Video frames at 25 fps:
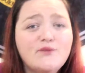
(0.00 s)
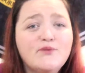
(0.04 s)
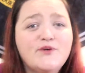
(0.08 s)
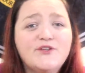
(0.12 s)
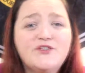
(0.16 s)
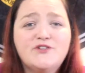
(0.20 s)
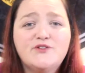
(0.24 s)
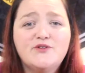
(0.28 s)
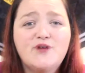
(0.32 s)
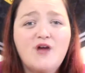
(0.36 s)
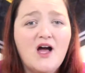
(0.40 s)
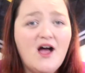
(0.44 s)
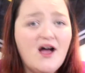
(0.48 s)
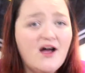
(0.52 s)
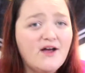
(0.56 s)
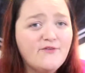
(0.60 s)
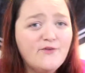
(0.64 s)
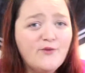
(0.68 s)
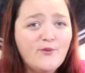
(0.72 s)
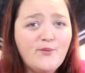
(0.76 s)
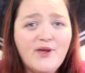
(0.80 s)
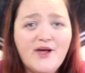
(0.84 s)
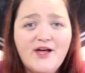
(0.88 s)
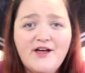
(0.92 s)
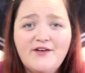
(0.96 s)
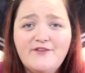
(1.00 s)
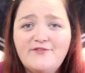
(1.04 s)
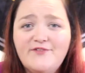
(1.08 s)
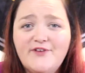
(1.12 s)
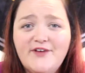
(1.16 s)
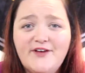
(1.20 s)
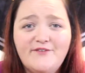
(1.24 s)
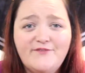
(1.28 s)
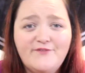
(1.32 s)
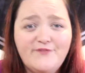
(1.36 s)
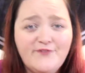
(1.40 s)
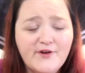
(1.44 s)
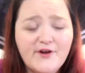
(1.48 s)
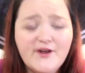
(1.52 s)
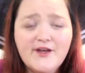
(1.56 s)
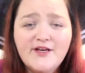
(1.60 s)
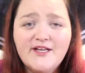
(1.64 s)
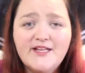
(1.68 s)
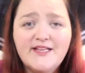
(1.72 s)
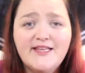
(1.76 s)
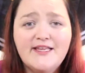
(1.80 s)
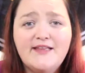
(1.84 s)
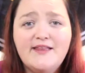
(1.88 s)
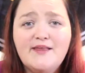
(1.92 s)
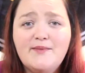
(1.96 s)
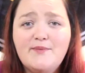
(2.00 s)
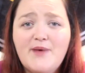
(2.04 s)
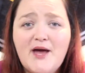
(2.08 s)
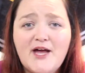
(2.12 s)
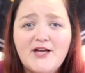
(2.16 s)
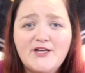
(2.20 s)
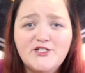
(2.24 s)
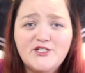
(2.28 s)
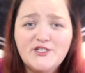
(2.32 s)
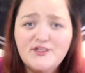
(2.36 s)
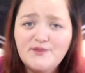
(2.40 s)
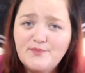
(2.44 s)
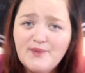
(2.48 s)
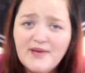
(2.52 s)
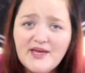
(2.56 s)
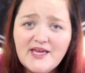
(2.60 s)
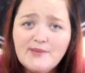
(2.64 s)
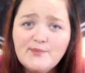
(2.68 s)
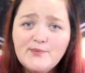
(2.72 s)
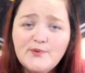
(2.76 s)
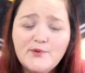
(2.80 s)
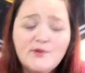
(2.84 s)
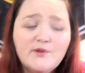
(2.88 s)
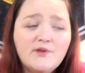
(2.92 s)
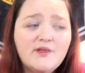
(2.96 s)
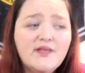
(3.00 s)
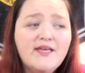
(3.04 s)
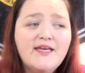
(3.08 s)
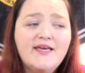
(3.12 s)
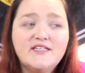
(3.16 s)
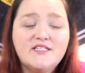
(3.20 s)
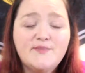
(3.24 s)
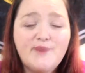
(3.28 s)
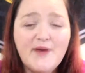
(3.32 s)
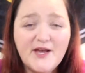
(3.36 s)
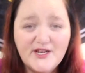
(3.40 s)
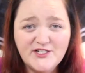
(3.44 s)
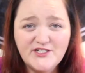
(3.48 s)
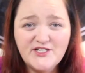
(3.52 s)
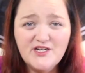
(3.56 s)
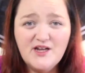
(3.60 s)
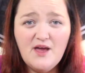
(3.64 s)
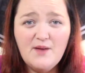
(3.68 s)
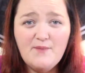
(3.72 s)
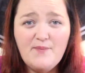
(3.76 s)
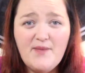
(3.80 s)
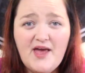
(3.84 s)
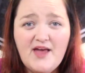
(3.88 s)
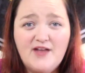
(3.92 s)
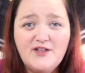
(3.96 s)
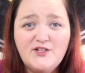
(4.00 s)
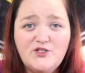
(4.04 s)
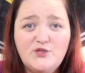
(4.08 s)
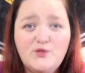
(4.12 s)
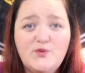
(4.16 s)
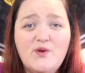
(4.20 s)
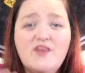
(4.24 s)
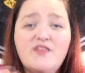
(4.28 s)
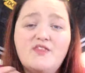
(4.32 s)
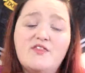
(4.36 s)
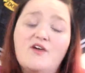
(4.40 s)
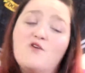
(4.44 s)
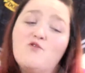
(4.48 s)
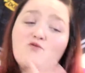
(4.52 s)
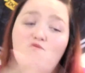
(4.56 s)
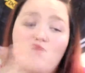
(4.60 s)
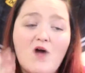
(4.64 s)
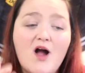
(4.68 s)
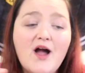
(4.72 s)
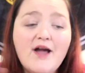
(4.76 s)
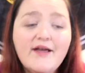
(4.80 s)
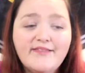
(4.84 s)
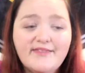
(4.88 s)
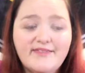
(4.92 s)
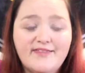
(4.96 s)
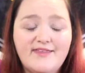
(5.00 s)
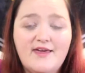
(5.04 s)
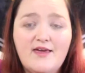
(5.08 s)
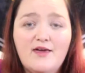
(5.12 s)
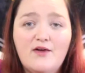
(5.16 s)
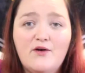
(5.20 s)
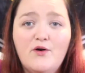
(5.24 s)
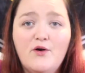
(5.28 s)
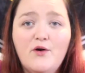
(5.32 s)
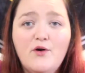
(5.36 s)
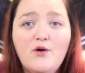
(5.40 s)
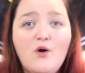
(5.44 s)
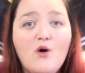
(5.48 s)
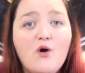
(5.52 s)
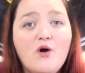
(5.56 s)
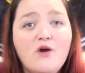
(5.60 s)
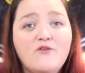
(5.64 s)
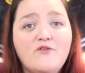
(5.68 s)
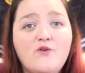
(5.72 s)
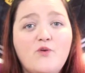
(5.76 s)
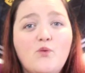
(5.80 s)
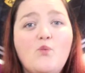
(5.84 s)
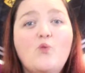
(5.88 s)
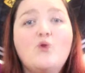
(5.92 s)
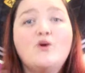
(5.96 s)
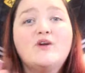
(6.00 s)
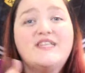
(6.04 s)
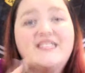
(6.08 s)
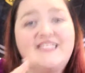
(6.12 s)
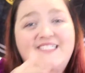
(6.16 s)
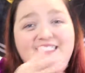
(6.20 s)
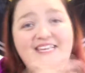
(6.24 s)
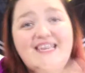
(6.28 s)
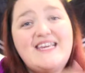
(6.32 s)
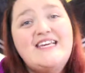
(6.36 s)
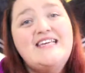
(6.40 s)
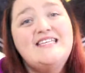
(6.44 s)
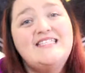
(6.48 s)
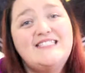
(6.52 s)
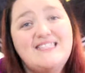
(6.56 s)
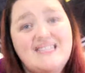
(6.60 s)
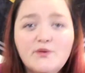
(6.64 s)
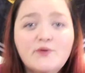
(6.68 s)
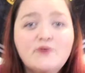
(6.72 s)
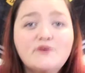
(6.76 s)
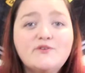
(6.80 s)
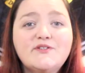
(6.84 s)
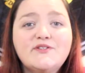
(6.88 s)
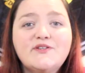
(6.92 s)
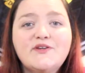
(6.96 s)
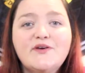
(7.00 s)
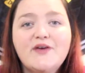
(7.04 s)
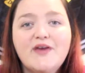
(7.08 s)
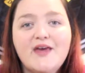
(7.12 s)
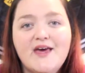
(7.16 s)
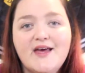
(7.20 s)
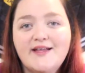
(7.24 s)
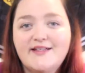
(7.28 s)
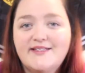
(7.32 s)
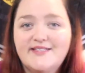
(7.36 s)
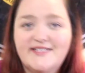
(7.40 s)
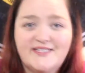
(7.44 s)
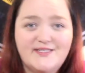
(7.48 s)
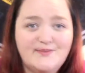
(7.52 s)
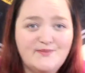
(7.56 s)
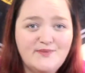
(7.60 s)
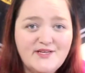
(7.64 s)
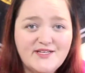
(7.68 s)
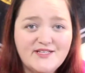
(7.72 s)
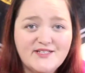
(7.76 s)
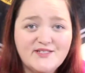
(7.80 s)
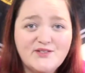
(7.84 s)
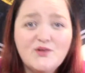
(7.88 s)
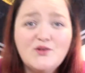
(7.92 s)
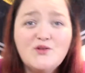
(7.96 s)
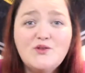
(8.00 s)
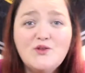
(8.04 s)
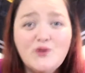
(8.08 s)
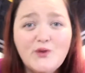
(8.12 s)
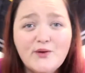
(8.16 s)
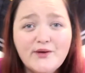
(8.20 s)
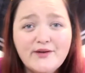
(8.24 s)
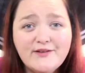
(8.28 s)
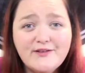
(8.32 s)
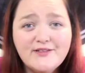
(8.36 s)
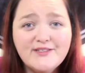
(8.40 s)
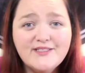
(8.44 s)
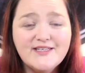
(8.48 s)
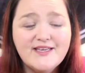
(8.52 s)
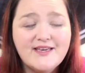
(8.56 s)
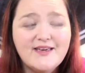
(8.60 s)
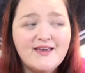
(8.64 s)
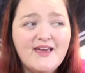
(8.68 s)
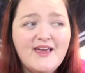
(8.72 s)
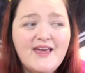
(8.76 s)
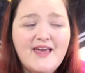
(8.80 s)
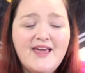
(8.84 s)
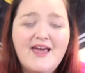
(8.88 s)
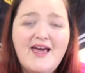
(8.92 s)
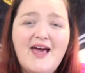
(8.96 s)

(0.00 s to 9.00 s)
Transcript: which Hufflepuff are very clearly passionate people. He's passionate about doing the right thing over what is easy. You also can't dismiss the loyalty